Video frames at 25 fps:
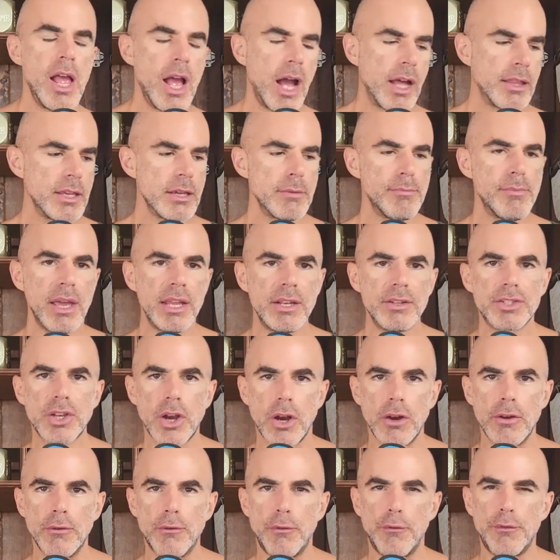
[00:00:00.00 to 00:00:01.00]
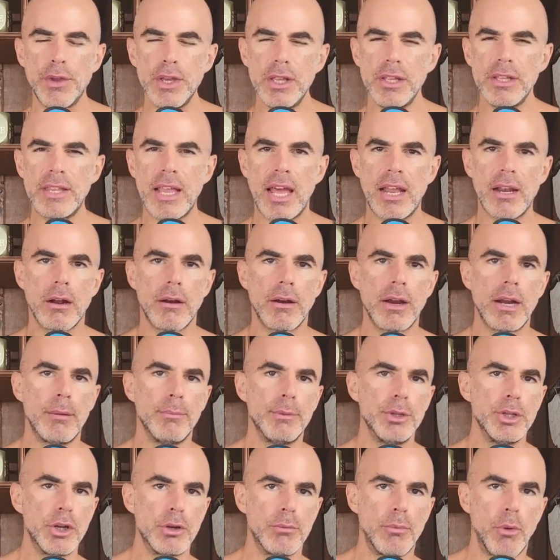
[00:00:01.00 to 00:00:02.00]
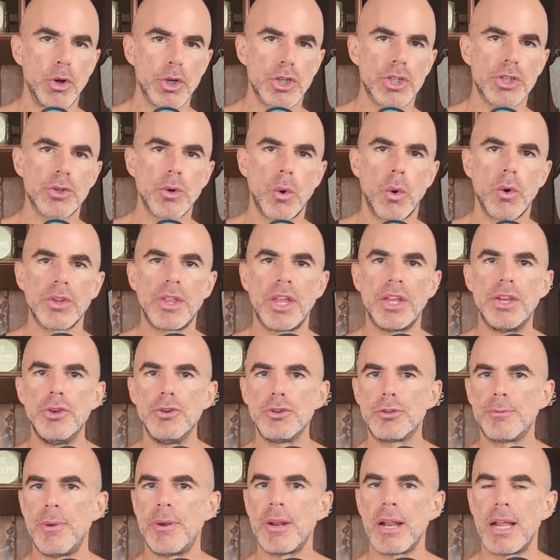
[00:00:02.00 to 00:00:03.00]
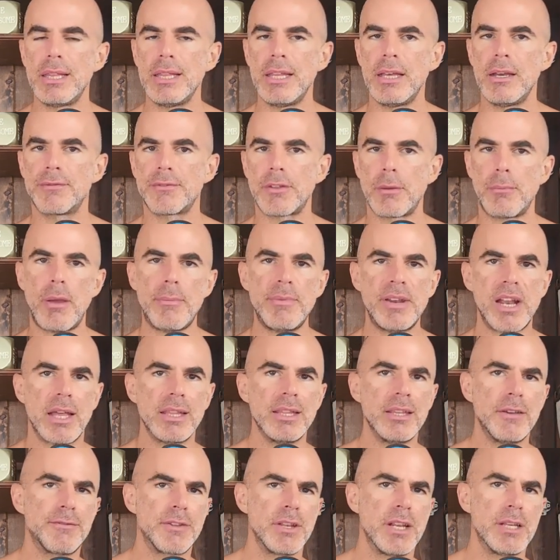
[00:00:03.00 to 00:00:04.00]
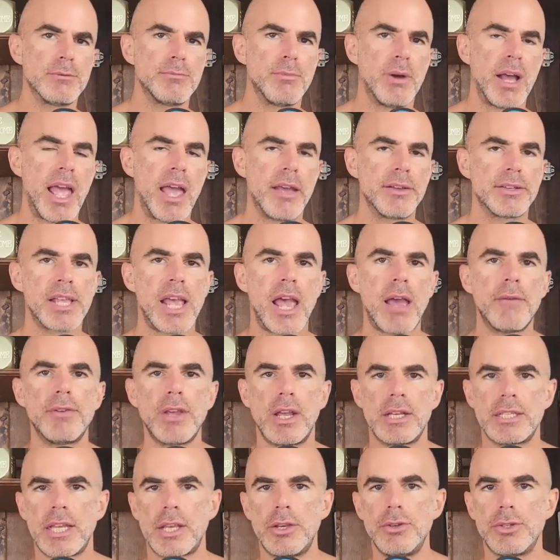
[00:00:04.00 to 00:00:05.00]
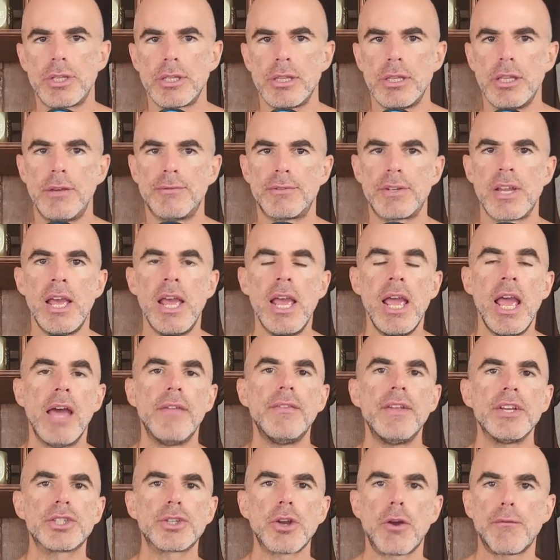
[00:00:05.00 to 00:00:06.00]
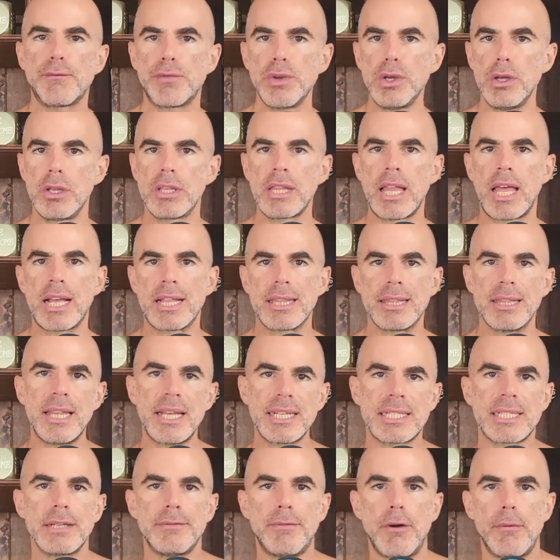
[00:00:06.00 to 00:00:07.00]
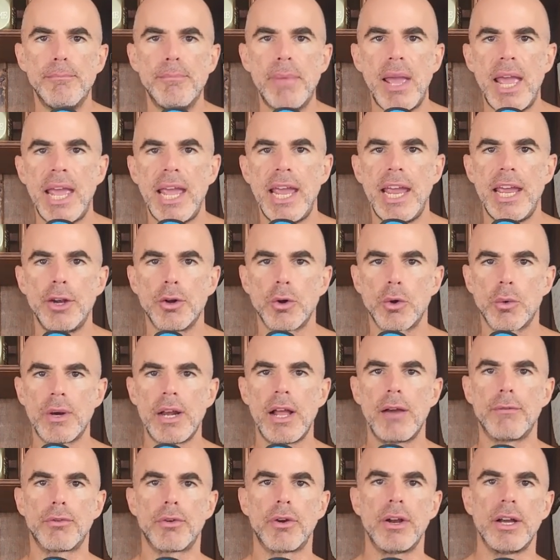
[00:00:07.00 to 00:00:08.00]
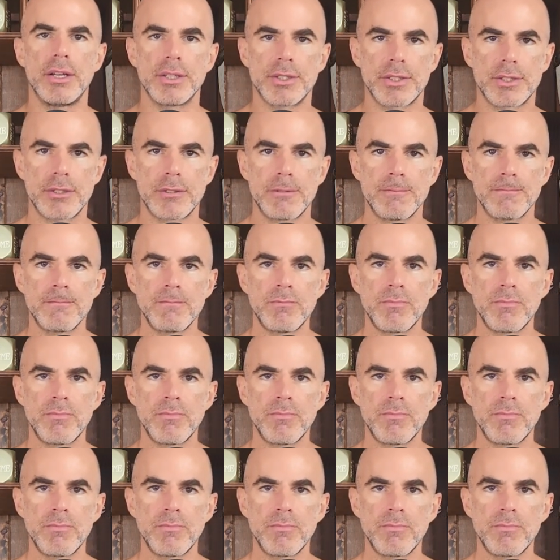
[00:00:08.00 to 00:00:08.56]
I think men start feeling that, all right, I'm a little more sore than I used to be when I lift. I'm maybe not lifting as heavy as I used to lift, and they start feeling like less of a man or whatever else.